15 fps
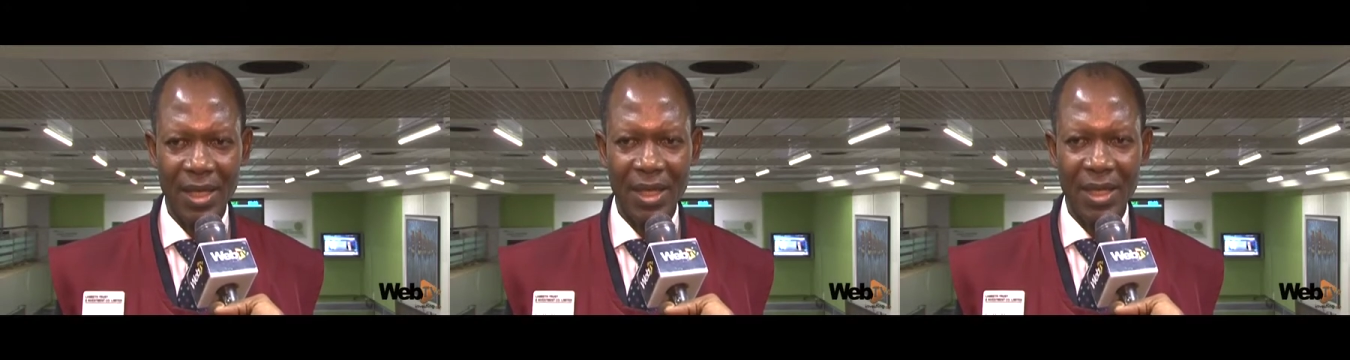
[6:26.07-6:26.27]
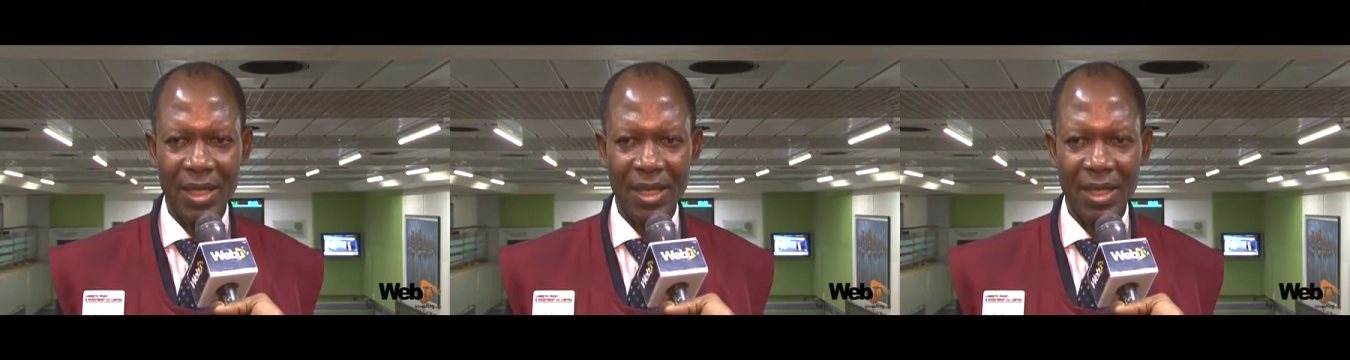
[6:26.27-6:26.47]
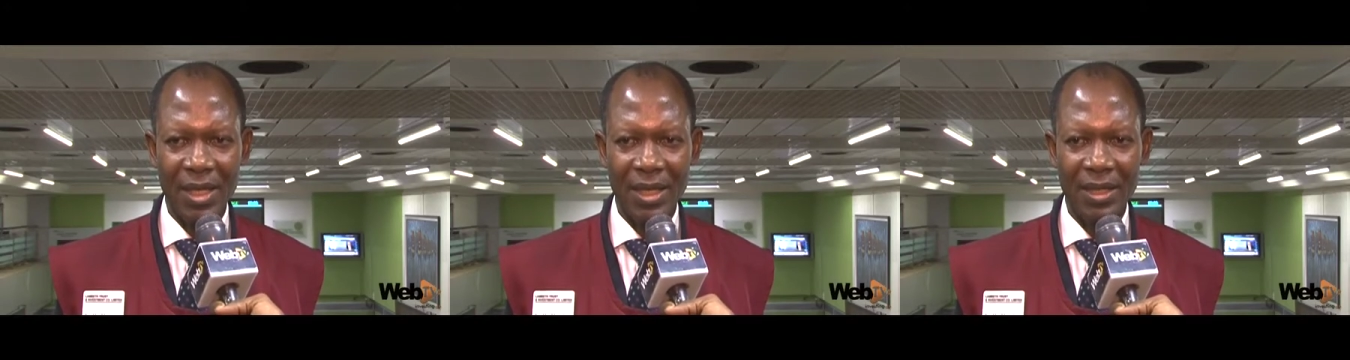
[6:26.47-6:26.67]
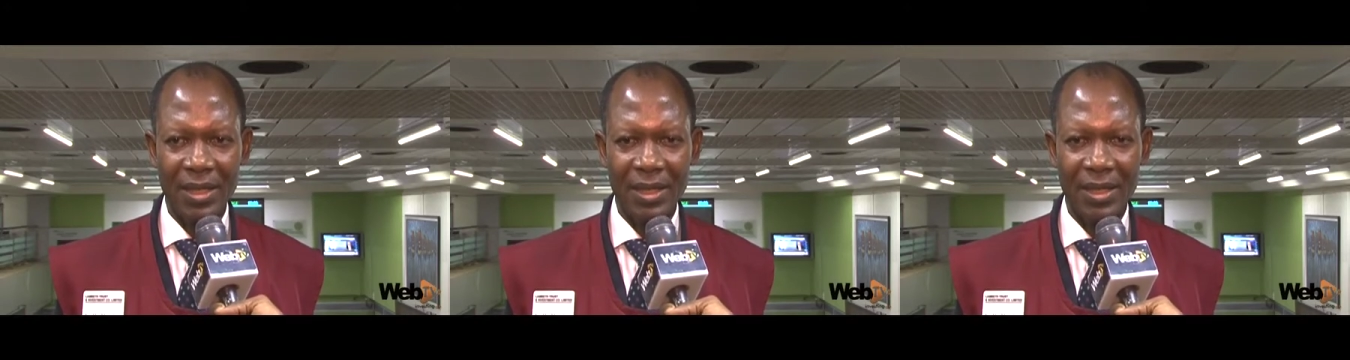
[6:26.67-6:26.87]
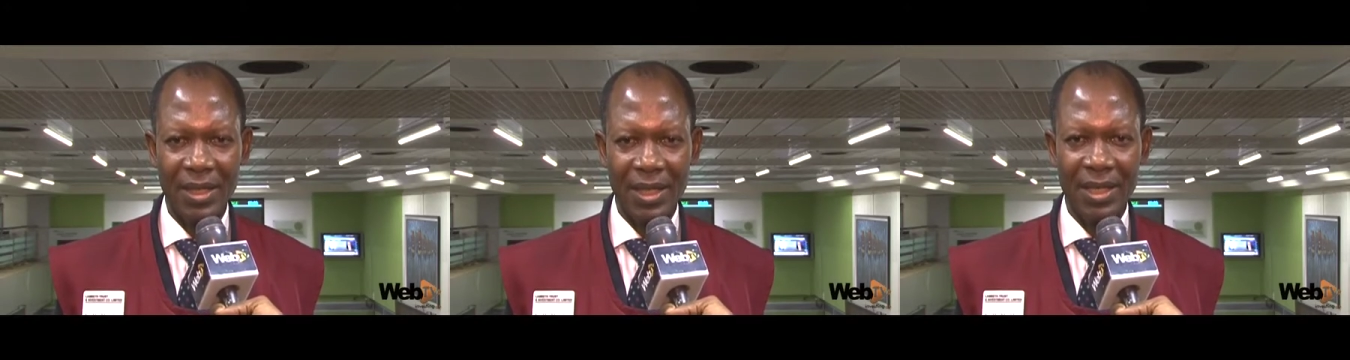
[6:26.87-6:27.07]

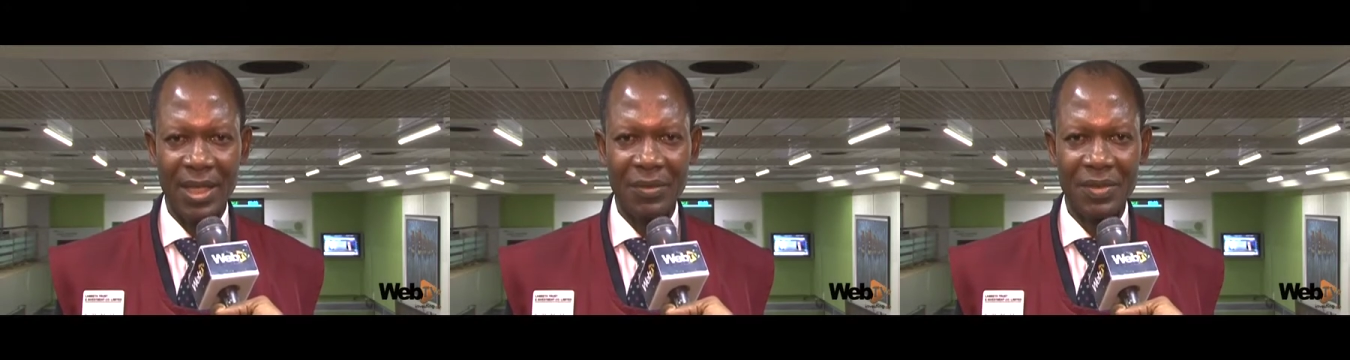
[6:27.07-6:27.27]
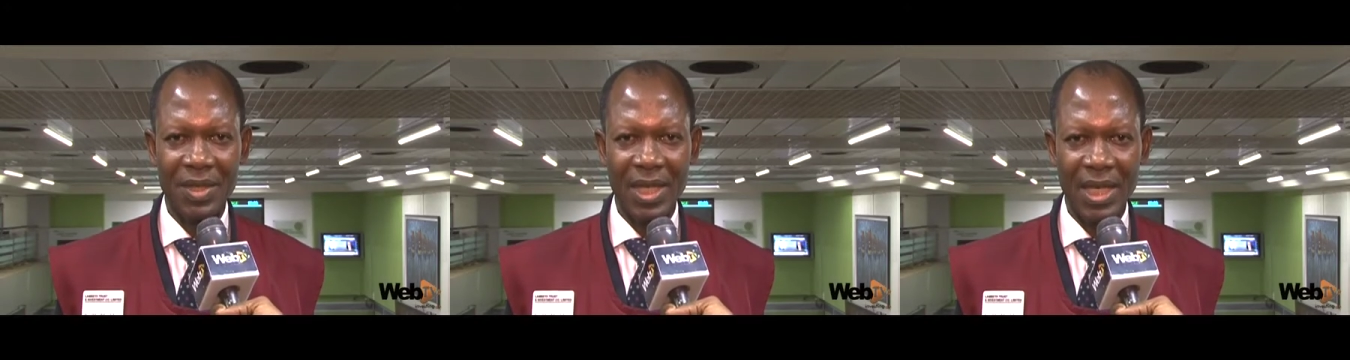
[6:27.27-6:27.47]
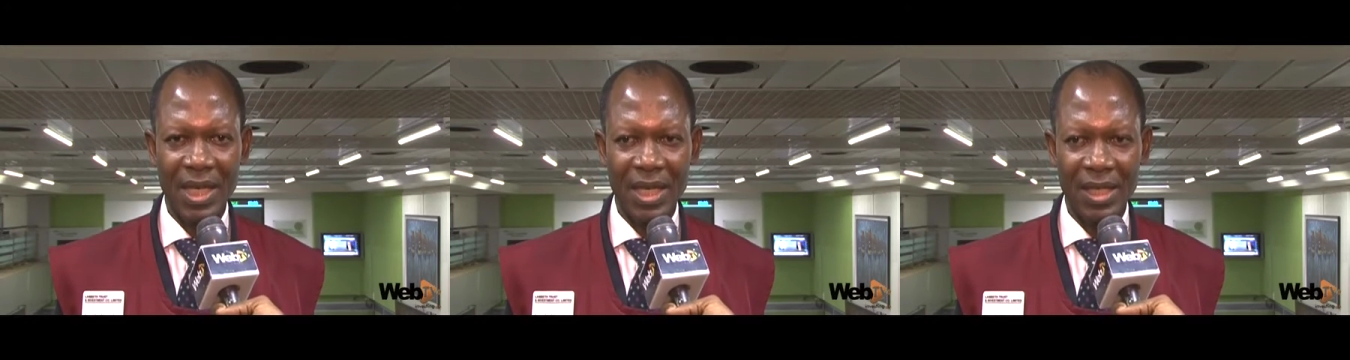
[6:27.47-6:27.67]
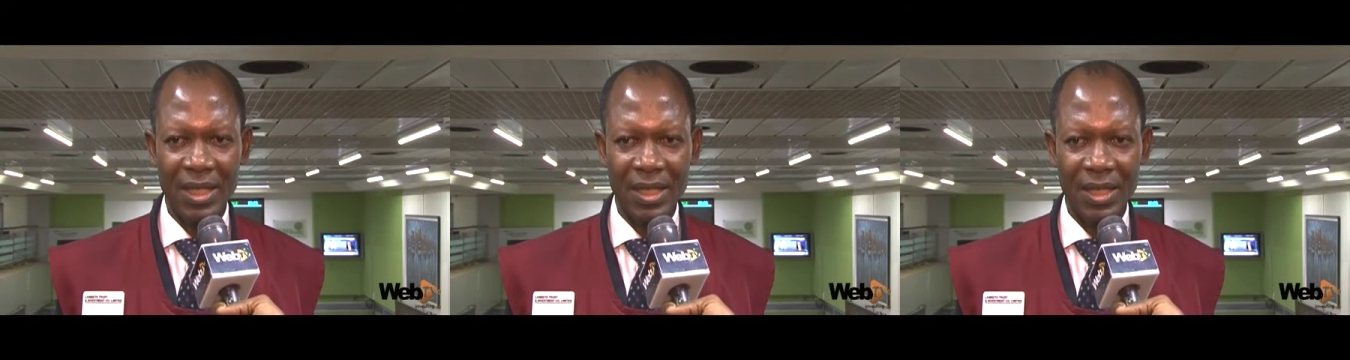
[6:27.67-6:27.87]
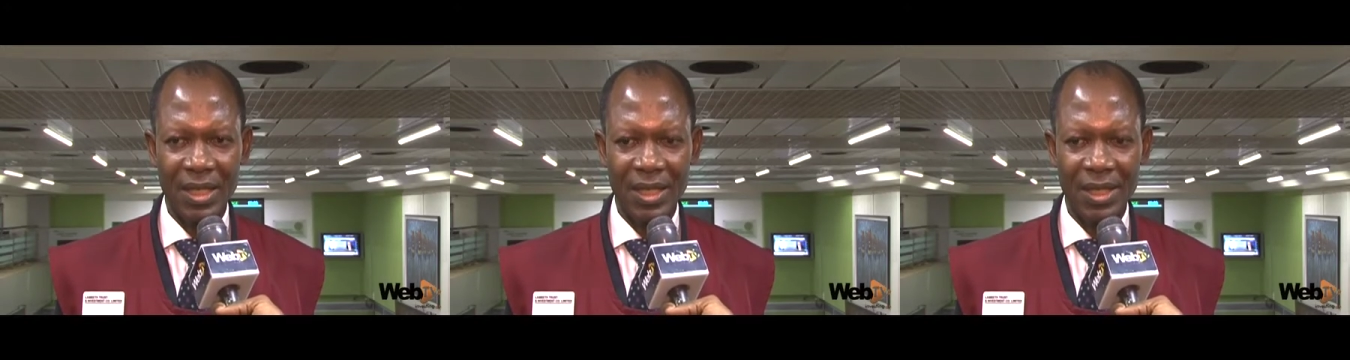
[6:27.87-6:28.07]
and thereafter
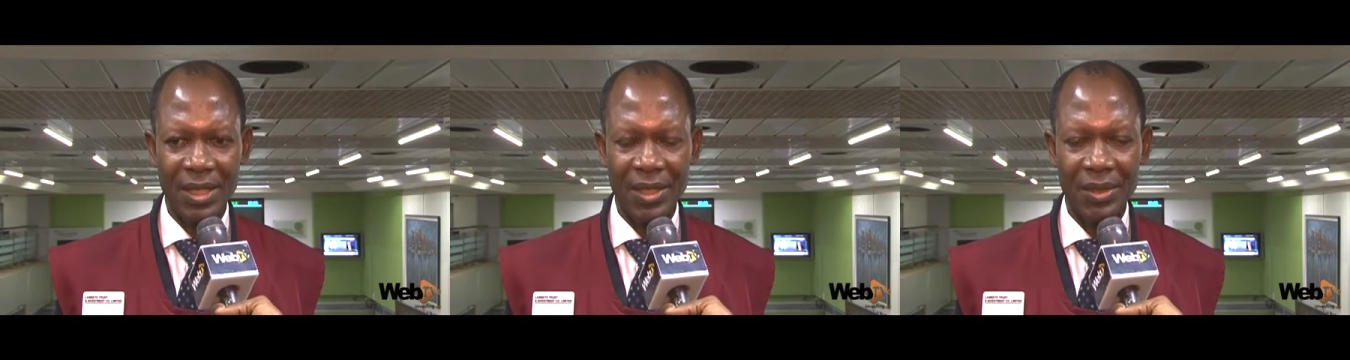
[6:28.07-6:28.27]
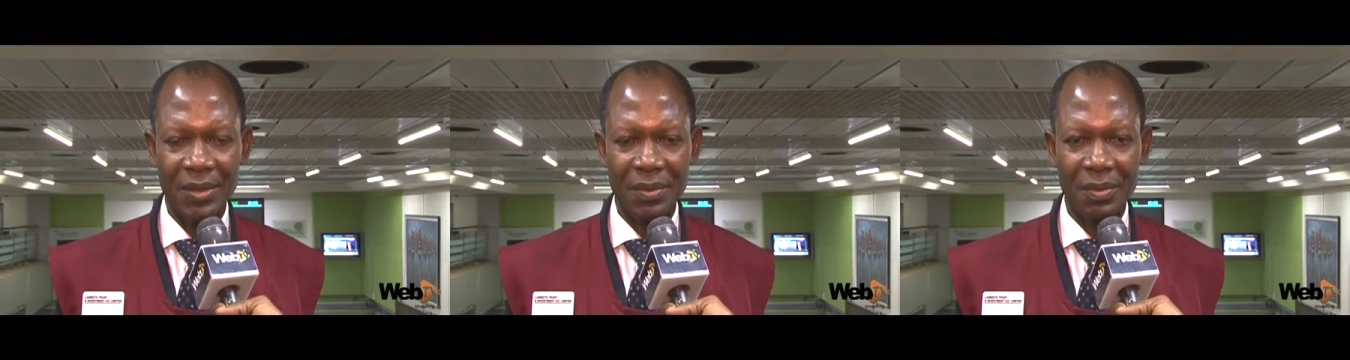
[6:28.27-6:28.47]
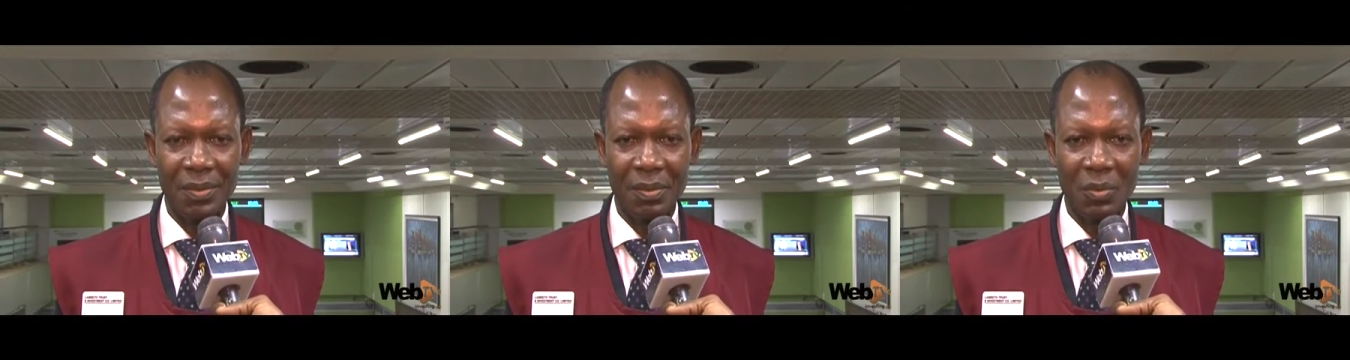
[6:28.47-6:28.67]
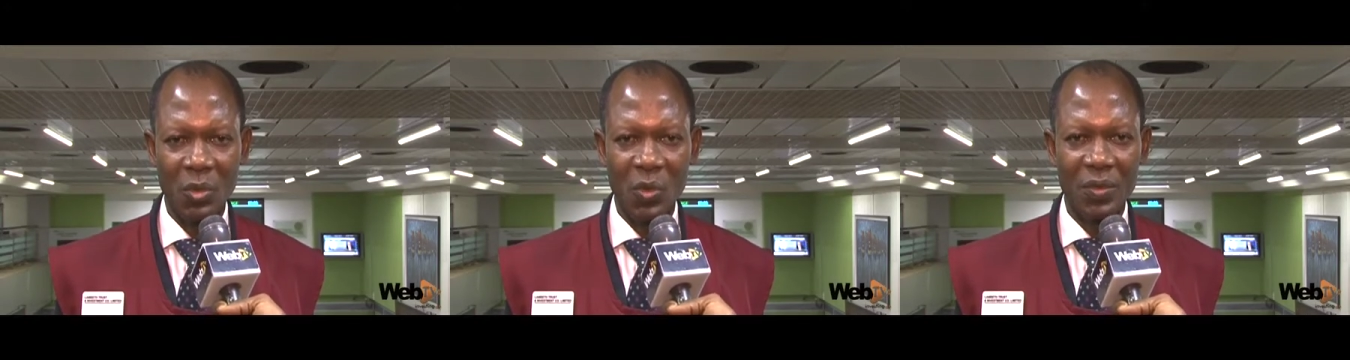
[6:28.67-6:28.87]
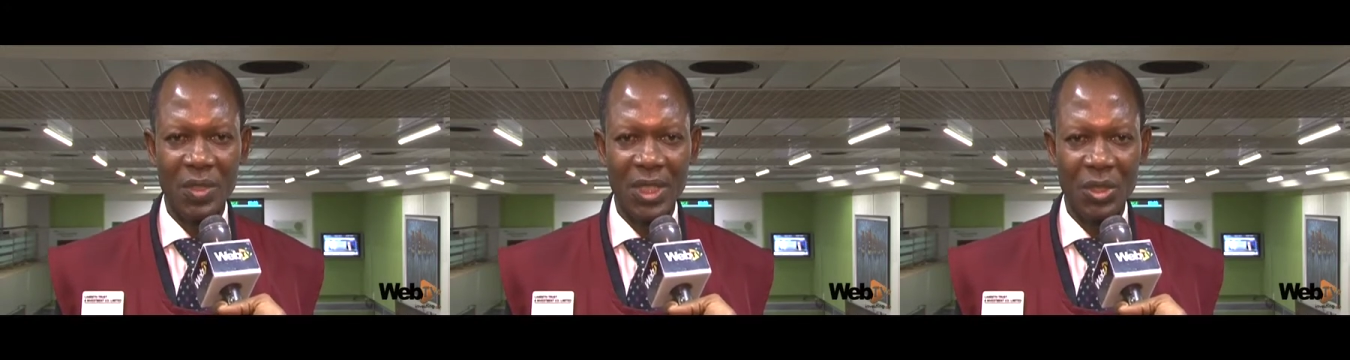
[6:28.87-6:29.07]
he
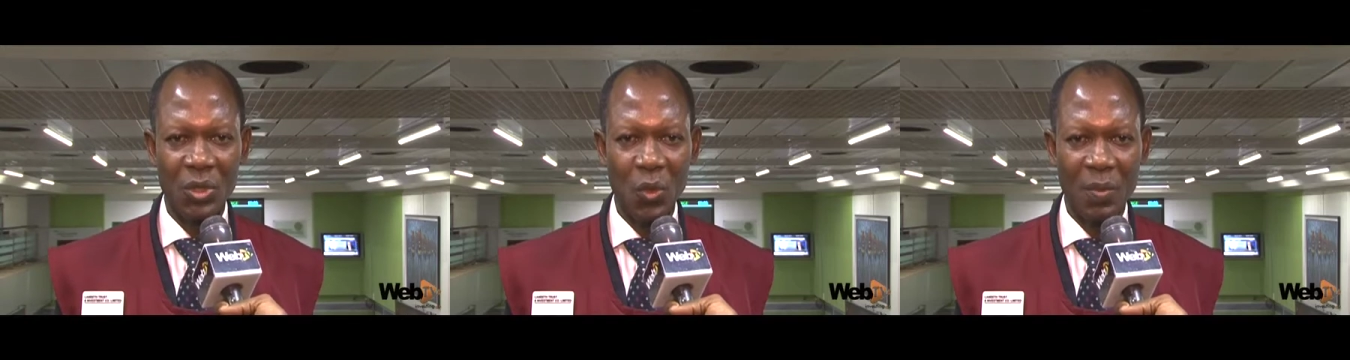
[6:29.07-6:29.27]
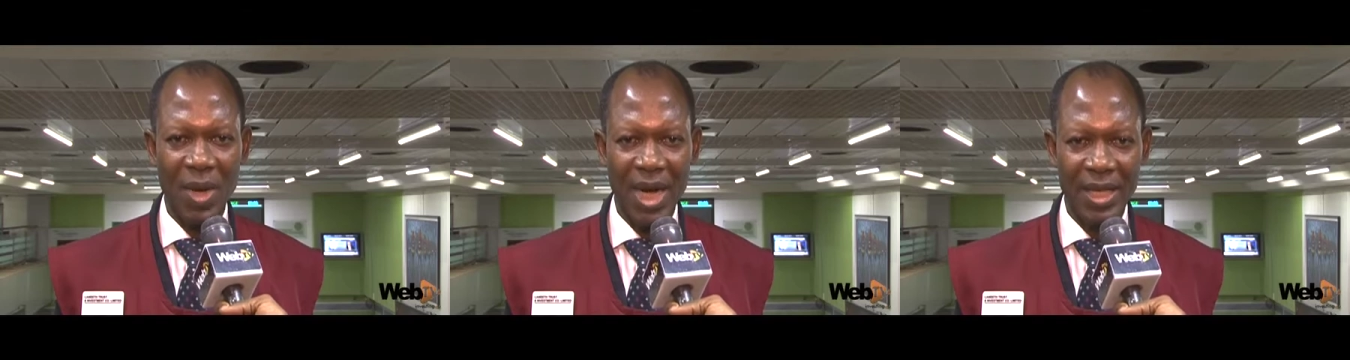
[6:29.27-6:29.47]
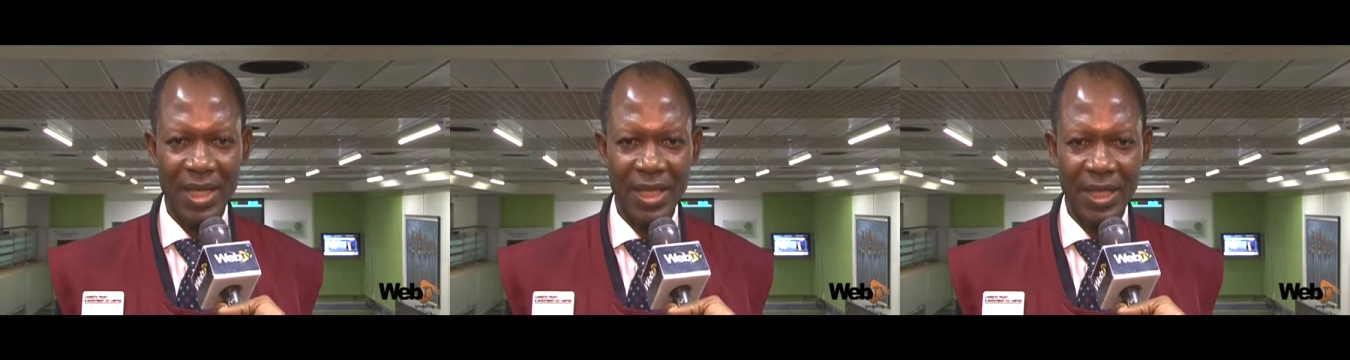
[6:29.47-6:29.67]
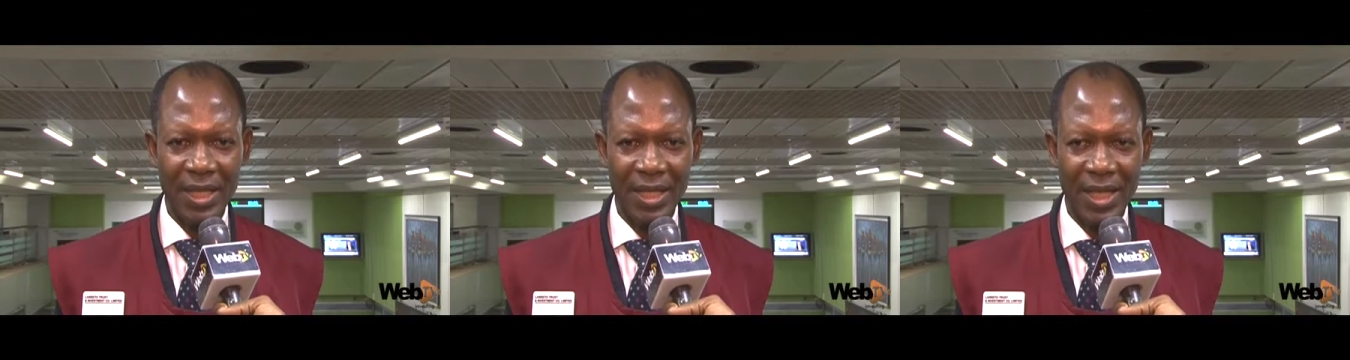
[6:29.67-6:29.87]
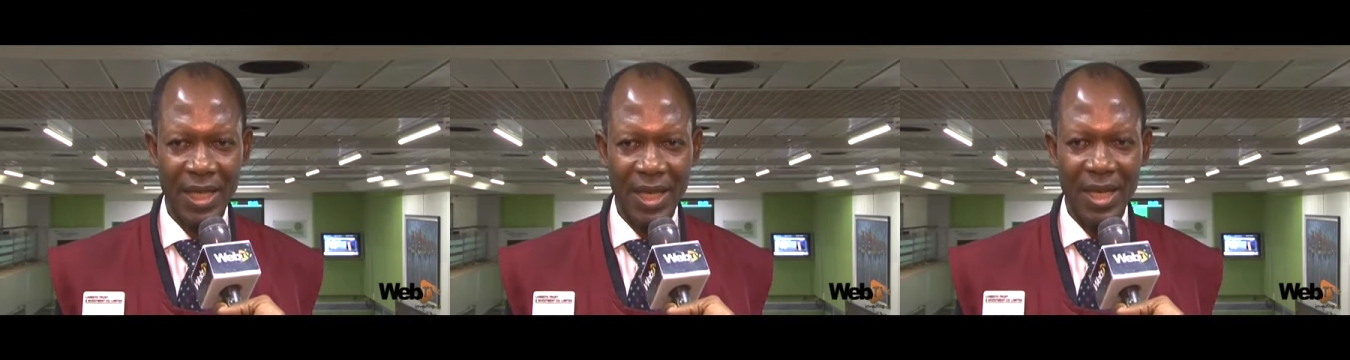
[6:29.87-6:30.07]
moved into banking,